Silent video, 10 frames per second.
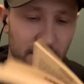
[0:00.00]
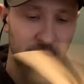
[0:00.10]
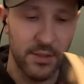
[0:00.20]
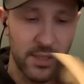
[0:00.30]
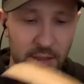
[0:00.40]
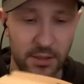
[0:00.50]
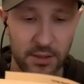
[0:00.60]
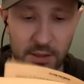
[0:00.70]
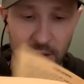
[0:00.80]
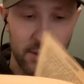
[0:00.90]
that
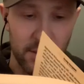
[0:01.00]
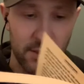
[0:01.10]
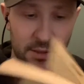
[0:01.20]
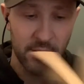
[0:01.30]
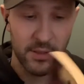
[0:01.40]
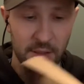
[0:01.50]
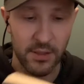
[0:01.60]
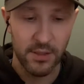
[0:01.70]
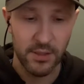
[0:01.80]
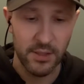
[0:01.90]

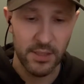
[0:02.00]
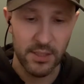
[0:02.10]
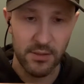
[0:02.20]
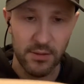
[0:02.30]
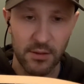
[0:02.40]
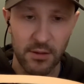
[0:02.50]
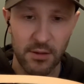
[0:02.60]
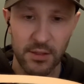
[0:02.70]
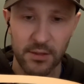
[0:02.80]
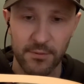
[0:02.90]
he isn't
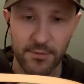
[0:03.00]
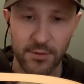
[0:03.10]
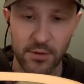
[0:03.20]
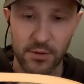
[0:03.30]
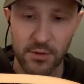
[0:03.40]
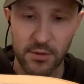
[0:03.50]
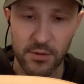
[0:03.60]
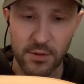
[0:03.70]
calling for